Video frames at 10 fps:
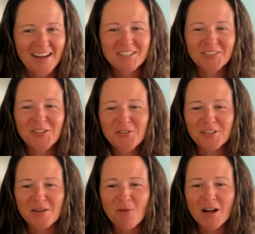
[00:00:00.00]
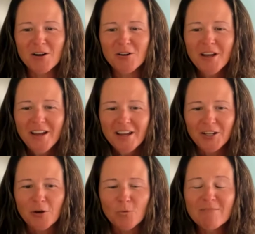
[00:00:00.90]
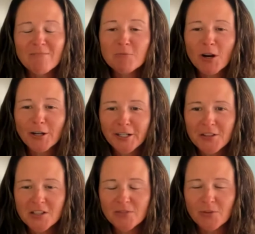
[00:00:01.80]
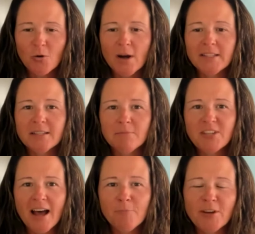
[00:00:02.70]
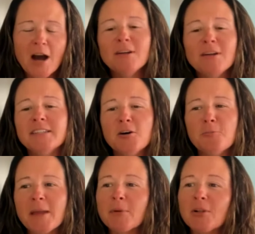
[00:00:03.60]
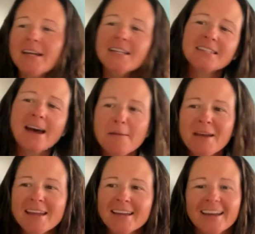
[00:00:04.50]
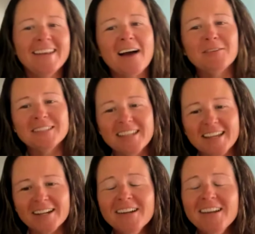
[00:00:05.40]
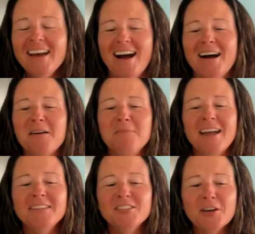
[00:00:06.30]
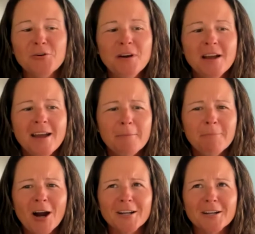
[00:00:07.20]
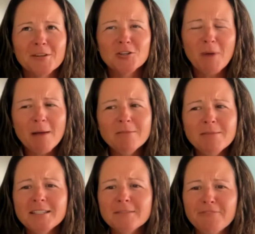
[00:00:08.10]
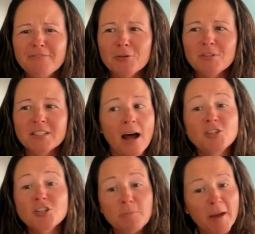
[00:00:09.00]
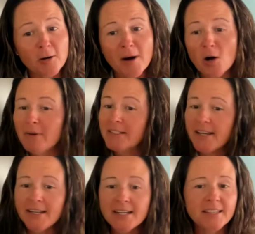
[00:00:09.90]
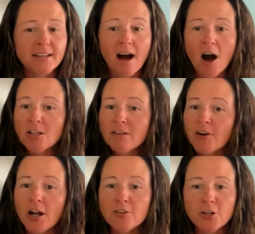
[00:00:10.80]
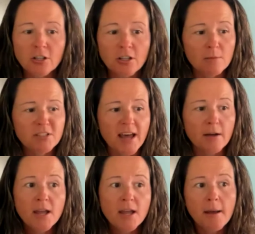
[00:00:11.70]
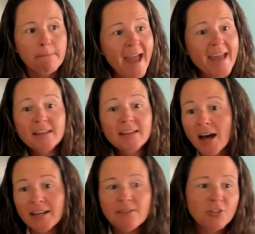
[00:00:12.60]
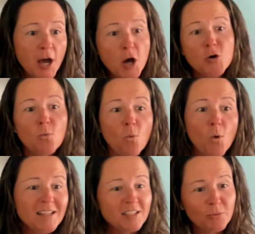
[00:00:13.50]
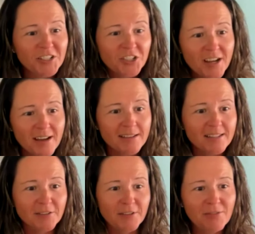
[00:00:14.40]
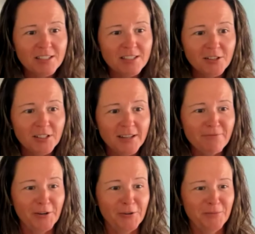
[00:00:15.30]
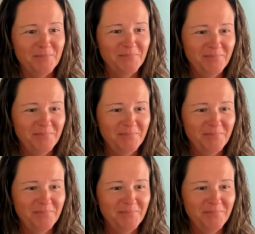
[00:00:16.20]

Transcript: Absolutely. Well, we've been working on this for quite some time. We always tell people it's coming, and now it's here. And so, Mark, there's probably some folks, not just pickleball, but tennis and all of our other clubs that may not even know what Swish is. So give us a little info.